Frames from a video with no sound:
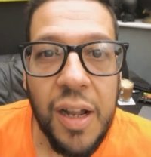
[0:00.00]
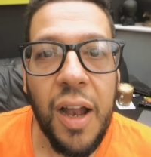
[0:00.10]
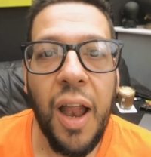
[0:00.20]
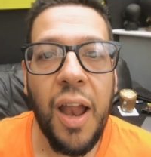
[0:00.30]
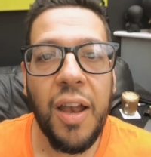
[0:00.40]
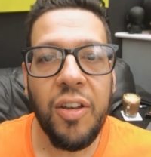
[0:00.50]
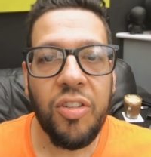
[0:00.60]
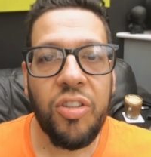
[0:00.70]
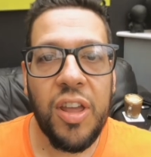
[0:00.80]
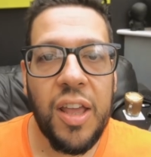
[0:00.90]
and
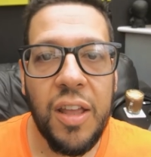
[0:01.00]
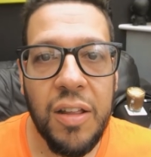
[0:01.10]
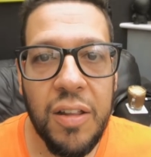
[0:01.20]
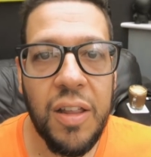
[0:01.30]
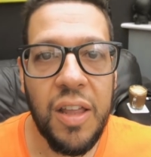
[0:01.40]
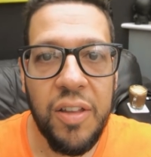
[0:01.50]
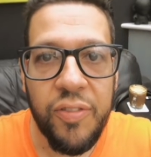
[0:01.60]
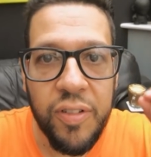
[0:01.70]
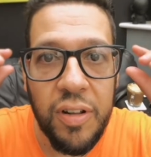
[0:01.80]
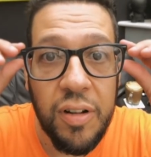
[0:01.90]
see
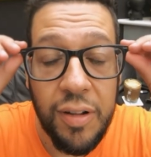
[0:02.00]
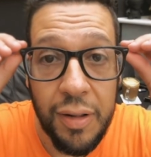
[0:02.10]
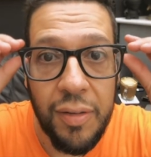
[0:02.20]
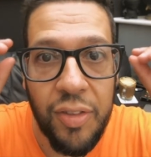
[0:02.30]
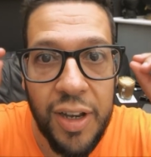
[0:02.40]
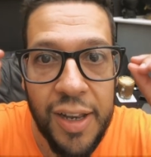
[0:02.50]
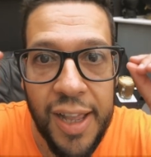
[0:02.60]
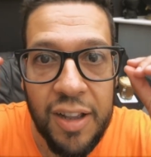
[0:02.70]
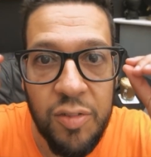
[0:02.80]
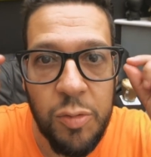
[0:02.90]
if the
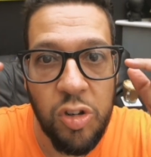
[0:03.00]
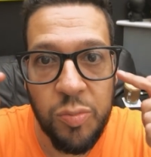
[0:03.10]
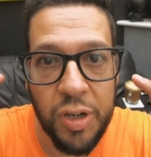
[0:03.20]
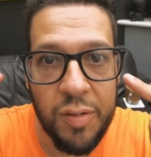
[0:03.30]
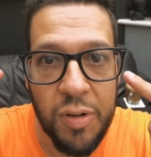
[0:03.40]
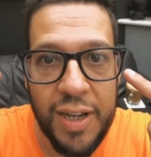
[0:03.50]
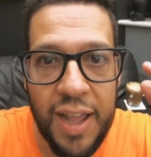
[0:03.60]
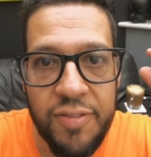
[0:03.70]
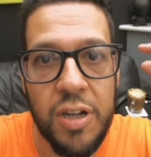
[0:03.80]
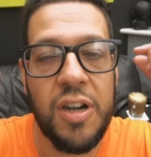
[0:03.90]
lack of movement in my
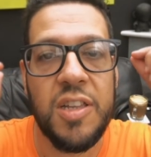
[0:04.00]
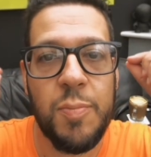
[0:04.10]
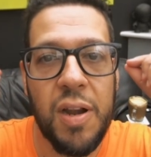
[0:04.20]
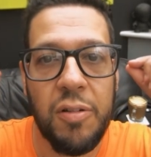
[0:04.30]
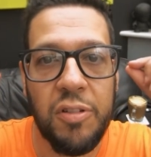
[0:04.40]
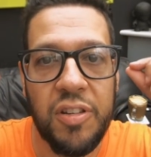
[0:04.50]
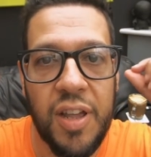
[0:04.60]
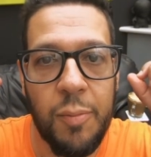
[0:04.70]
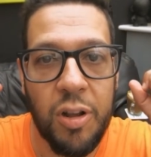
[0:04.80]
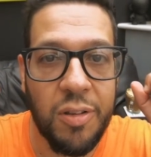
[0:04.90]
left eye is apparent on this camera.